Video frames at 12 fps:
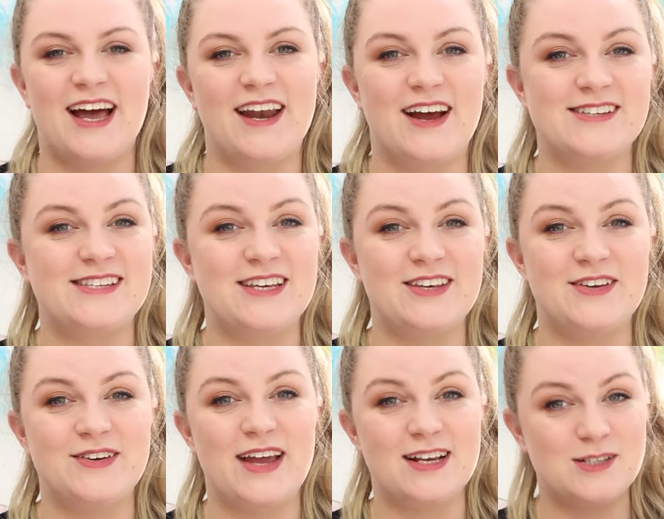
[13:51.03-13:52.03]
and I'll
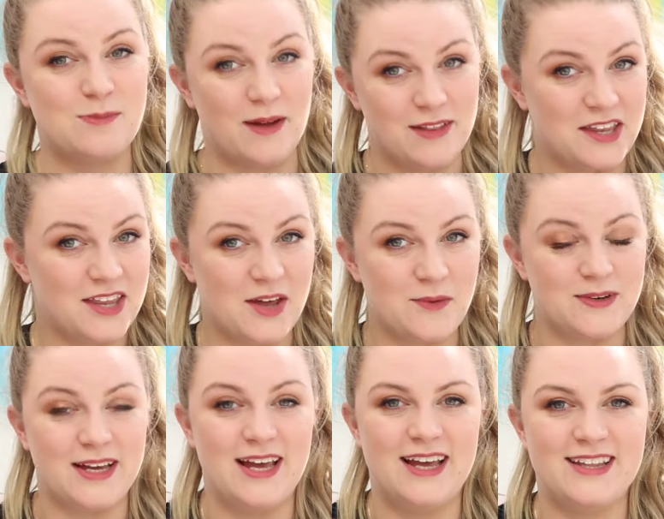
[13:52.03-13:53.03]
see you next month
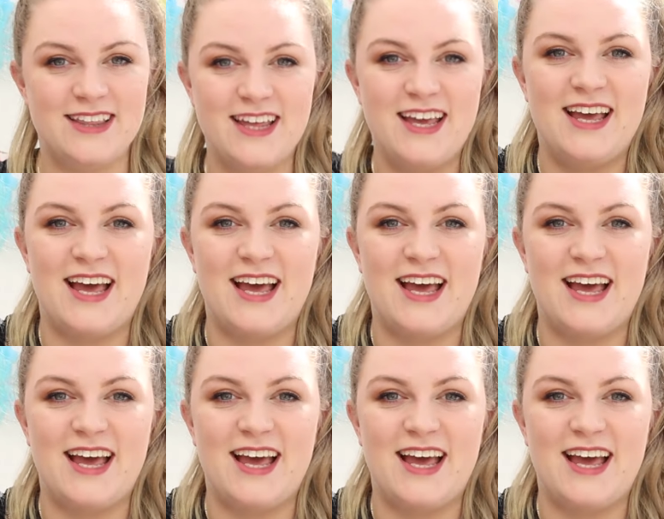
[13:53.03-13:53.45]
with